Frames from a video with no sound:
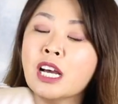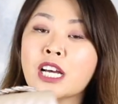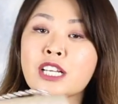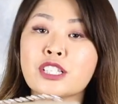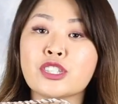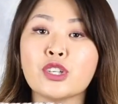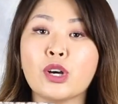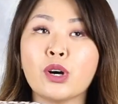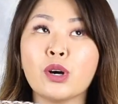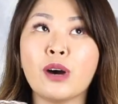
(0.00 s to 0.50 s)

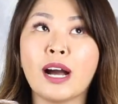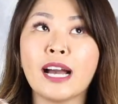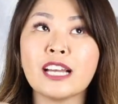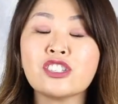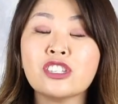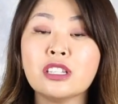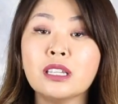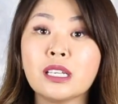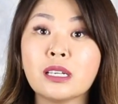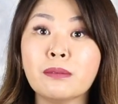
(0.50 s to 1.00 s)
So I
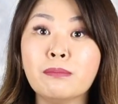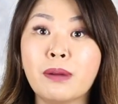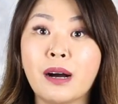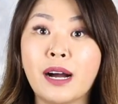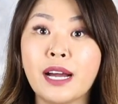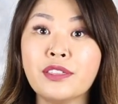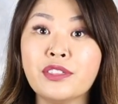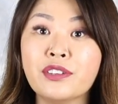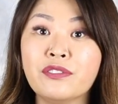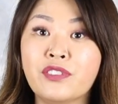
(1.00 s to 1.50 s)
actually
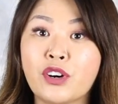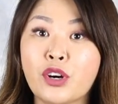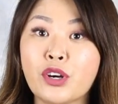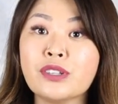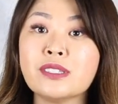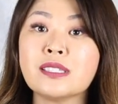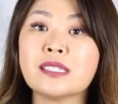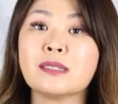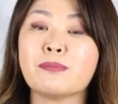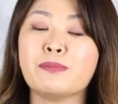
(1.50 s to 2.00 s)
combined the
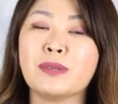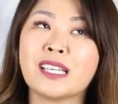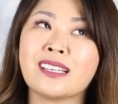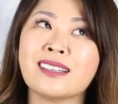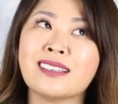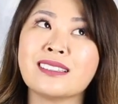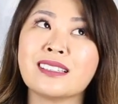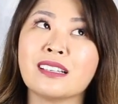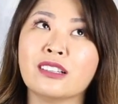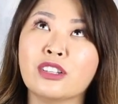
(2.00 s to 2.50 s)
votes
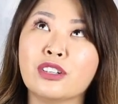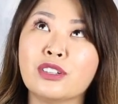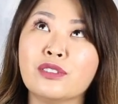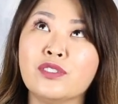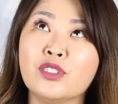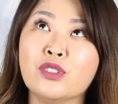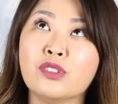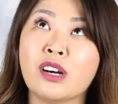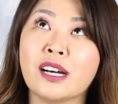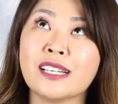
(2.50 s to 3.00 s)
because a lot of
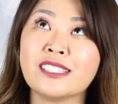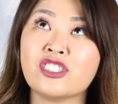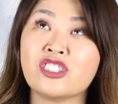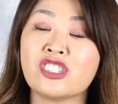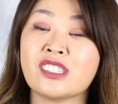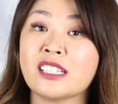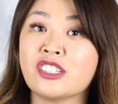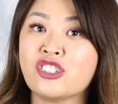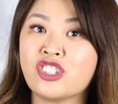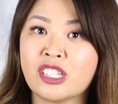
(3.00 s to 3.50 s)
you guys just
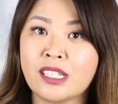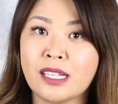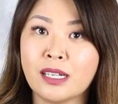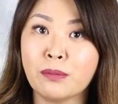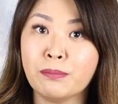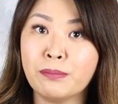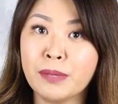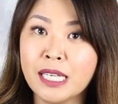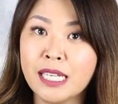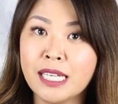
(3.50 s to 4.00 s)
said Chanel
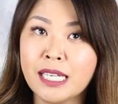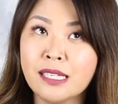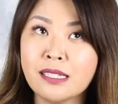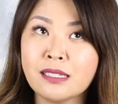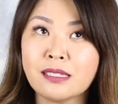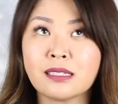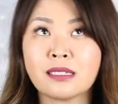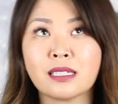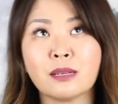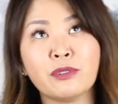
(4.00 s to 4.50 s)
minis.
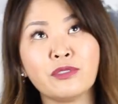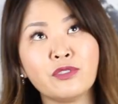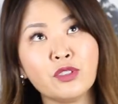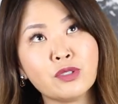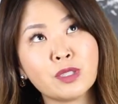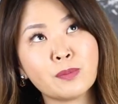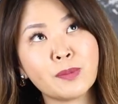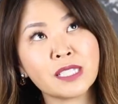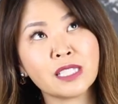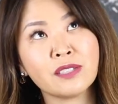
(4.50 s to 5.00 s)
Some of you
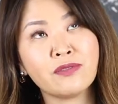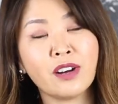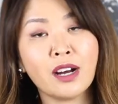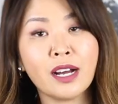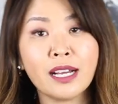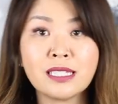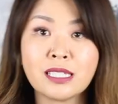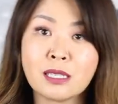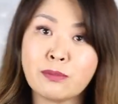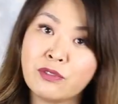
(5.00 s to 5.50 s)

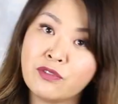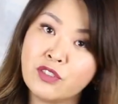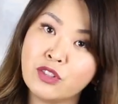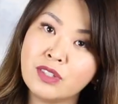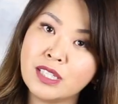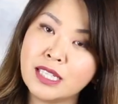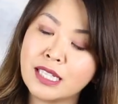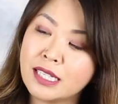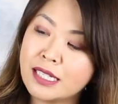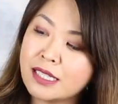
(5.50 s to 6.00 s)
specified, some of you
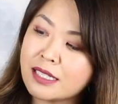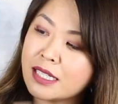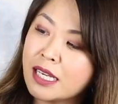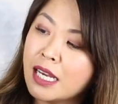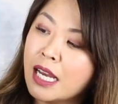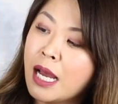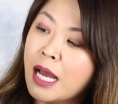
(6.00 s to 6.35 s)
didn't.